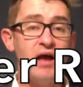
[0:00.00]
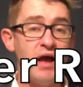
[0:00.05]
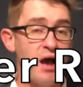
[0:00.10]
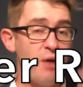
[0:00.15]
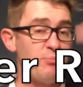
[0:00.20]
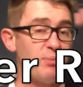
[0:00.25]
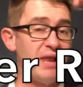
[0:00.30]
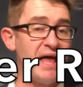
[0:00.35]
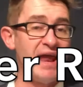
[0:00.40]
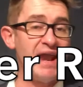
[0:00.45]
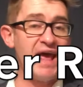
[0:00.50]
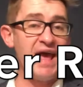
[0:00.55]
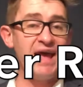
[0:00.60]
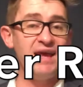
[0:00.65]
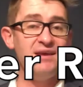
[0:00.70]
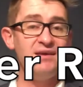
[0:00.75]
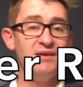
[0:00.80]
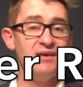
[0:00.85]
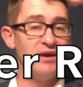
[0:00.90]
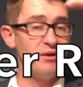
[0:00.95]
A plan
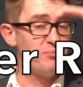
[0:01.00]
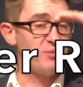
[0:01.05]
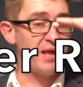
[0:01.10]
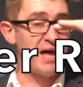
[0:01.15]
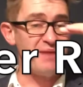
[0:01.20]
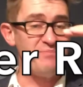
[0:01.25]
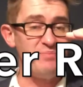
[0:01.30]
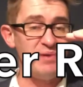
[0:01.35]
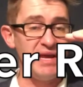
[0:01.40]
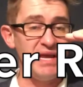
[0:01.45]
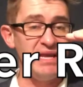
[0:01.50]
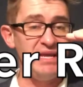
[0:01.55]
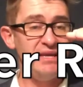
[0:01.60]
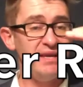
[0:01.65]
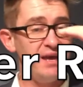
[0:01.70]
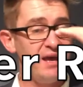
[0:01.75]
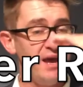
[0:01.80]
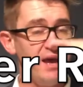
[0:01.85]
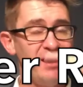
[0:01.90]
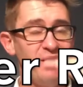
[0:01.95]
A, plan
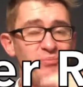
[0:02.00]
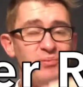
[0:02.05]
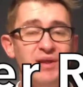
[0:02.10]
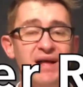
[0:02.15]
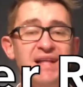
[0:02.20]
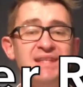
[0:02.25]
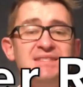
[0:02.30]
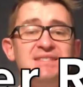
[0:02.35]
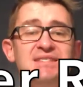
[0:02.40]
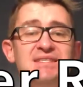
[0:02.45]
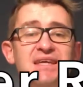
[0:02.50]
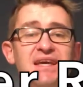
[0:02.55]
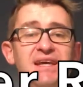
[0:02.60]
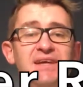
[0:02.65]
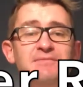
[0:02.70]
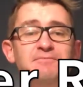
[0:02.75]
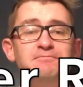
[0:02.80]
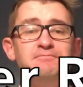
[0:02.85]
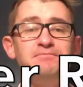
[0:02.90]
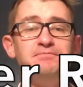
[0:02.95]
B, and a plan C.